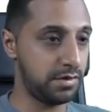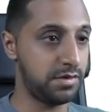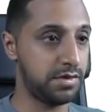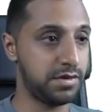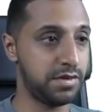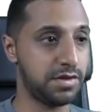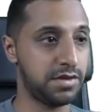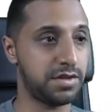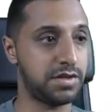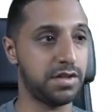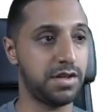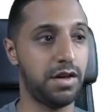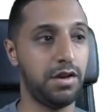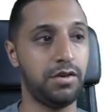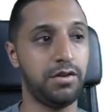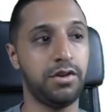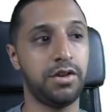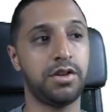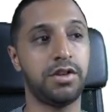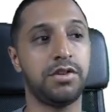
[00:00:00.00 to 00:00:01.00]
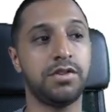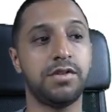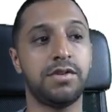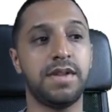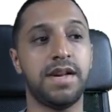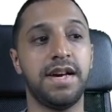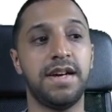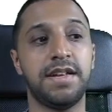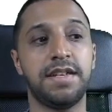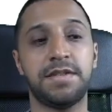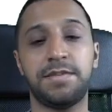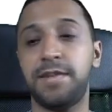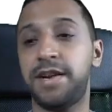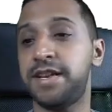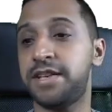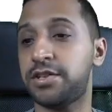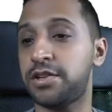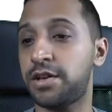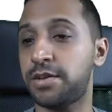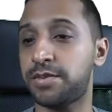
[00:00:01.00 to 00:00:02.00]
So you can do that as many
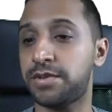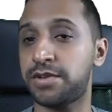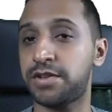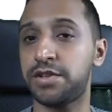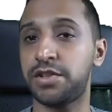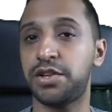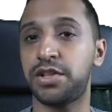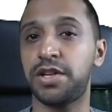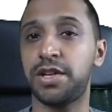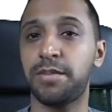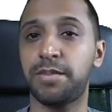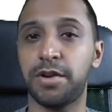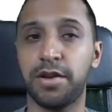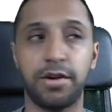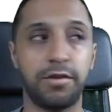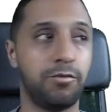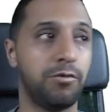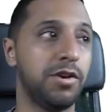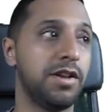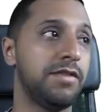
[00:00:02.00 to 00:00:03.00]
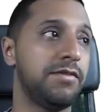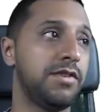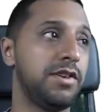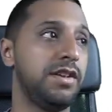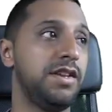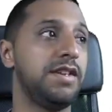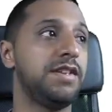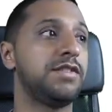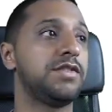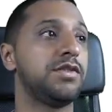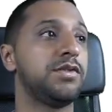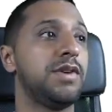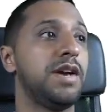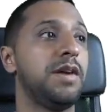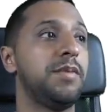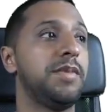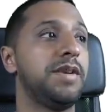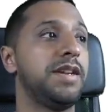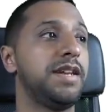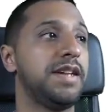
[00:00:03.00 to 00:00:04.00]
times. So you can upload whatever you need to, how
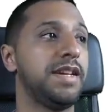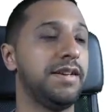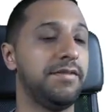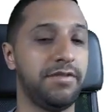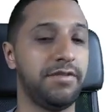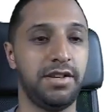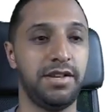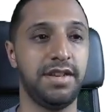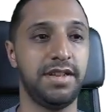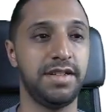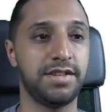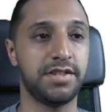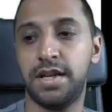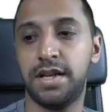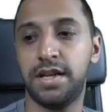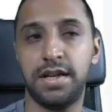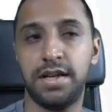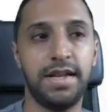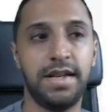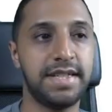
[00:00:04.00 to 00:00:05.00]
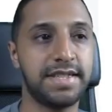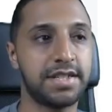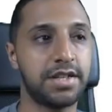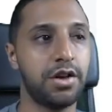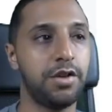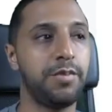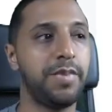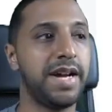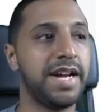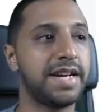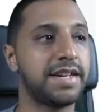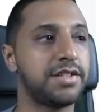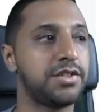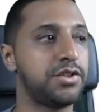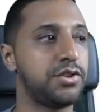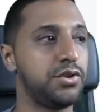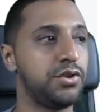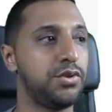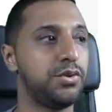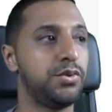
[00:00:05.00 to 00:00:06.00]
many ever you need to. Let's go back
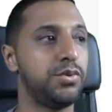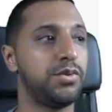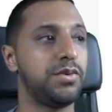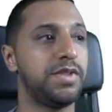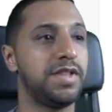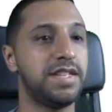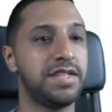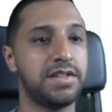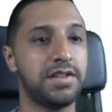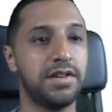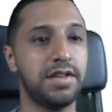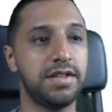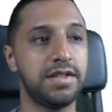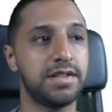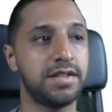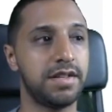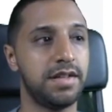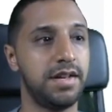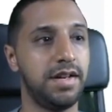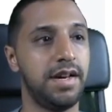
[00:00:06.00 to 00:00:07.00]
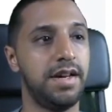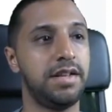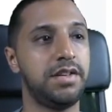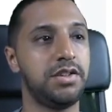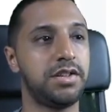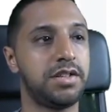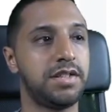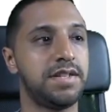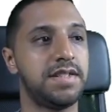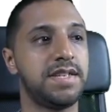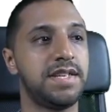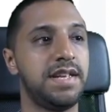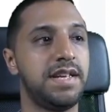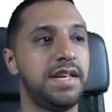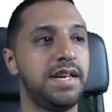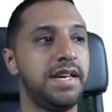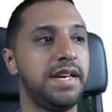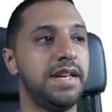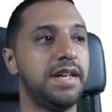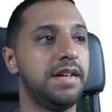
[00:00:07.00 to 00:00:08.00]
to this side and you can see
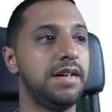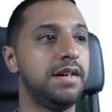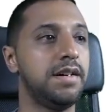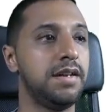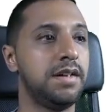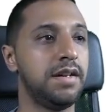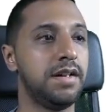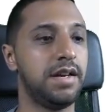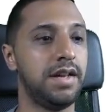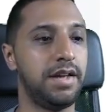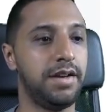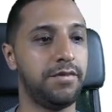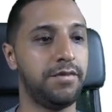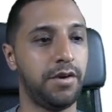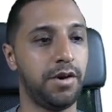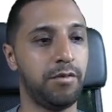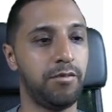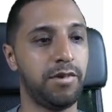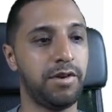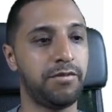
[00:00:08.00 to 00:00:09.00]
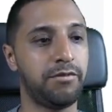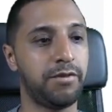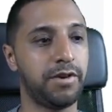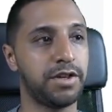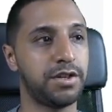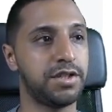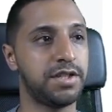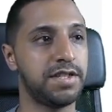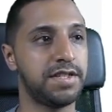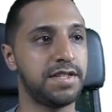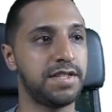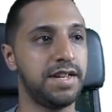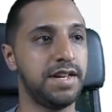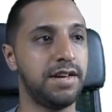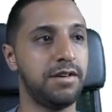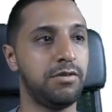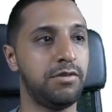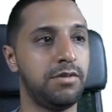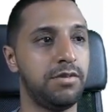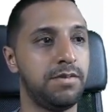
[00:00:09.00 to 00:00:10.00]
here, if I refresh this
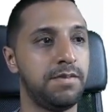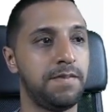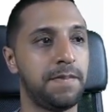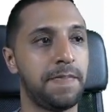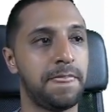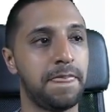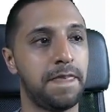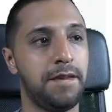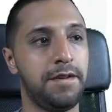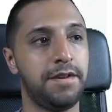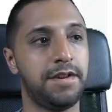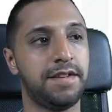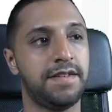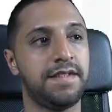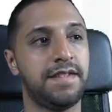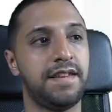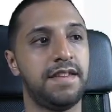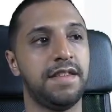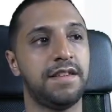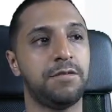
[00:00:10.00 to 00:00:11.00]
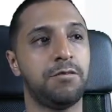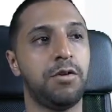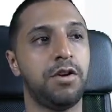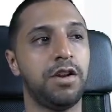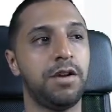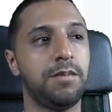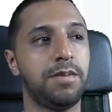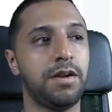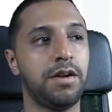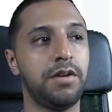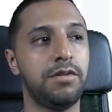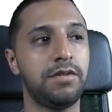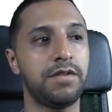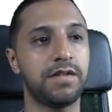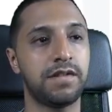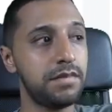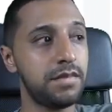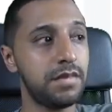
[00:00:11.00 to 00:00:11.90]
now, you can see there's one upload.